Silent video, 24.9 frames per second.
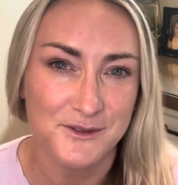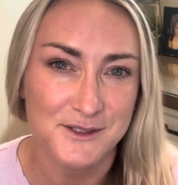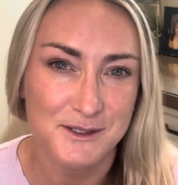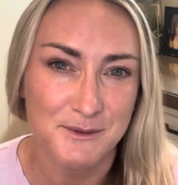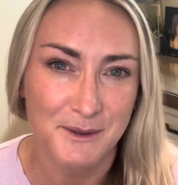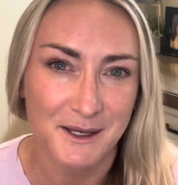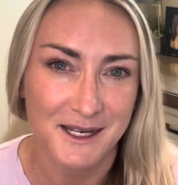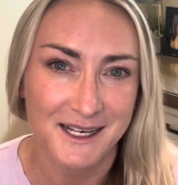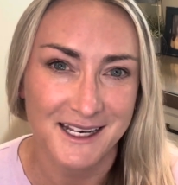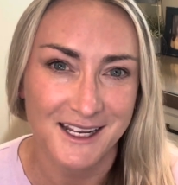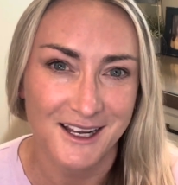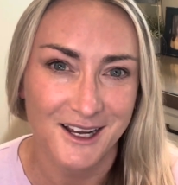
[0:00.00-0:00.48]

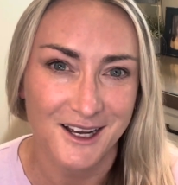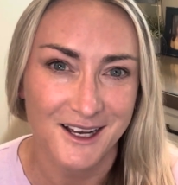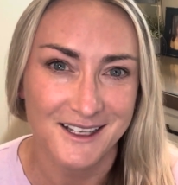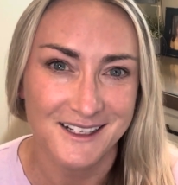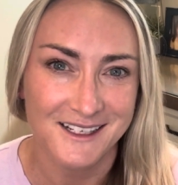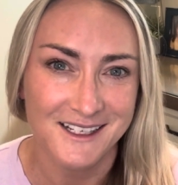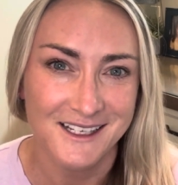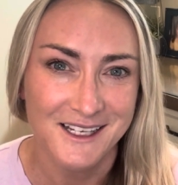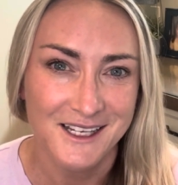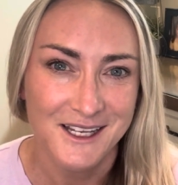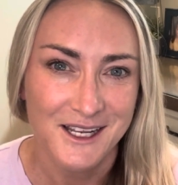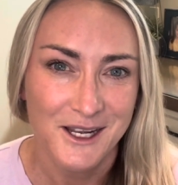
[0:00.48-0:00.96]
Depending
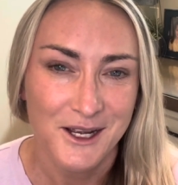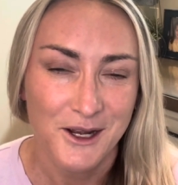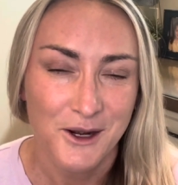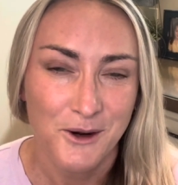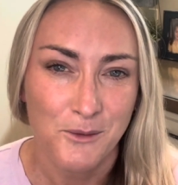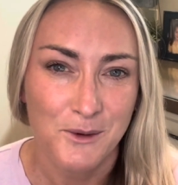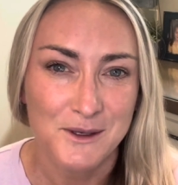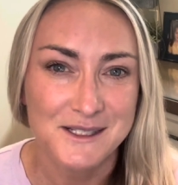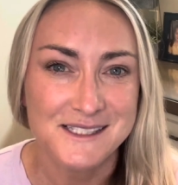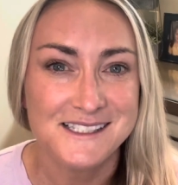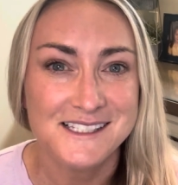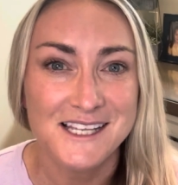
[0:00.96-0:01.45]
on
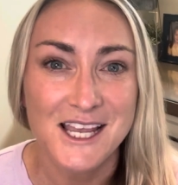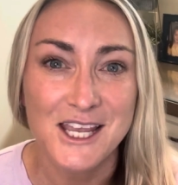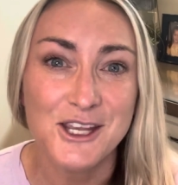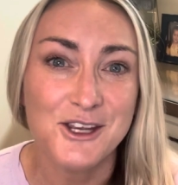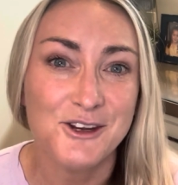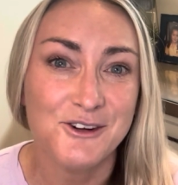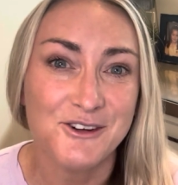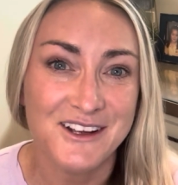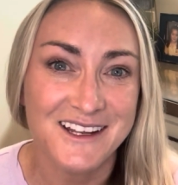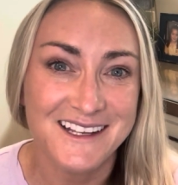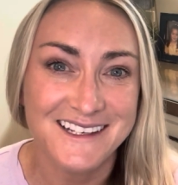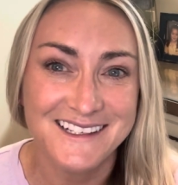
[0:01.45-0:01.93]
what state
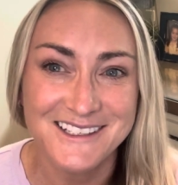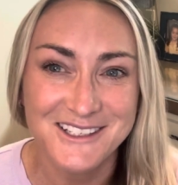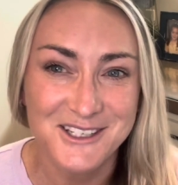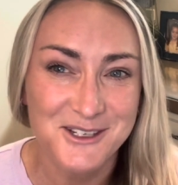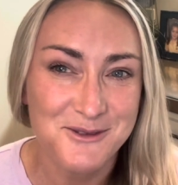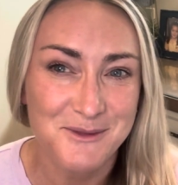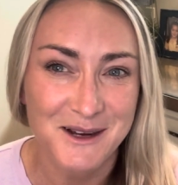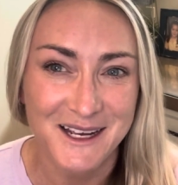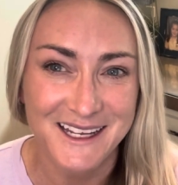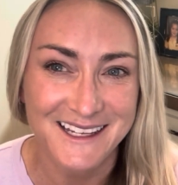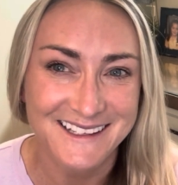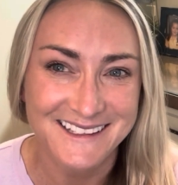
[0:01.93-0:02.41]
you're in, you
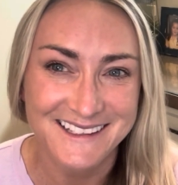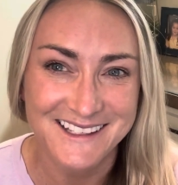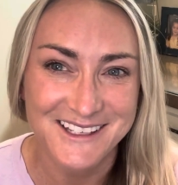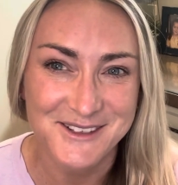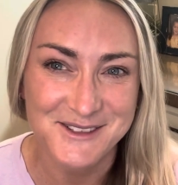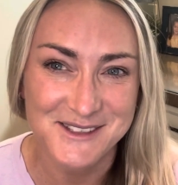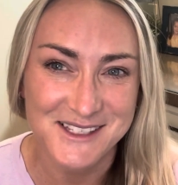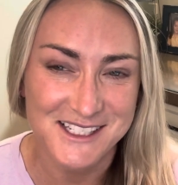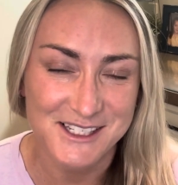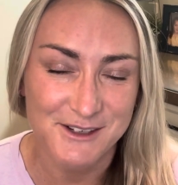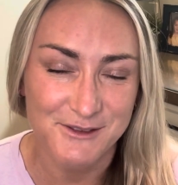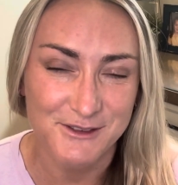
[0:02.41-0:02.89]
might
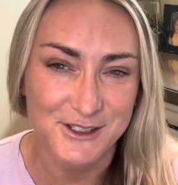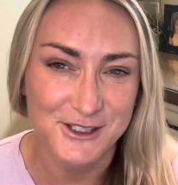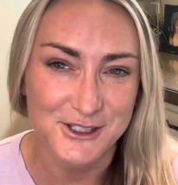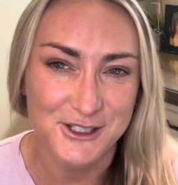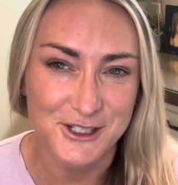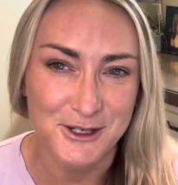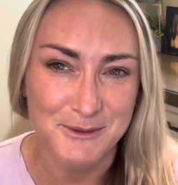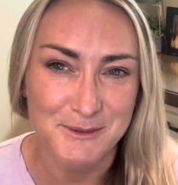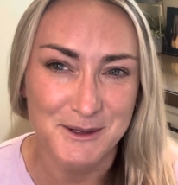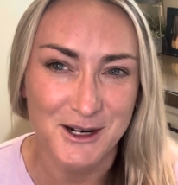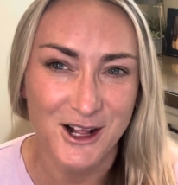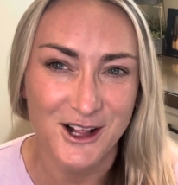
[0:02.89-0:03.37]
use a different
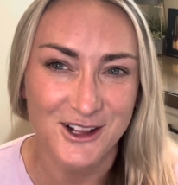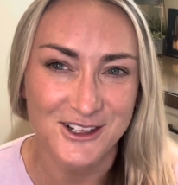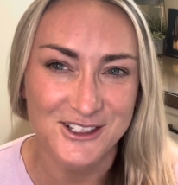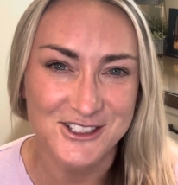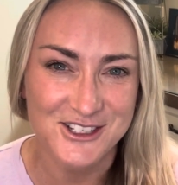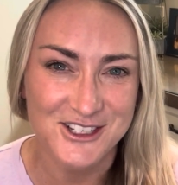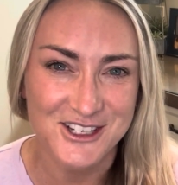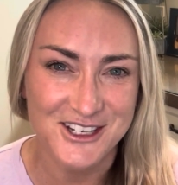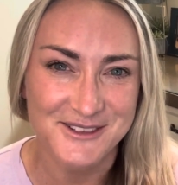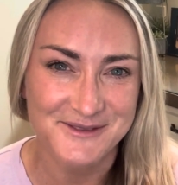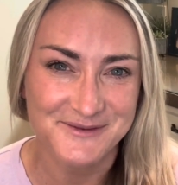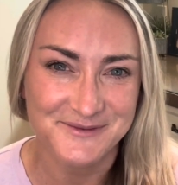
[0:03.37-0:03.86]

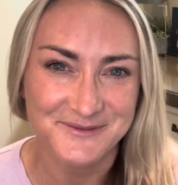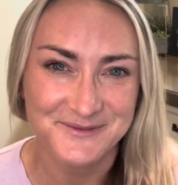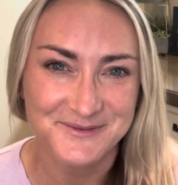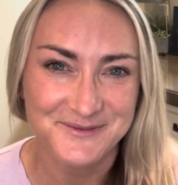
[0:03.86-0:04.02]
terminology.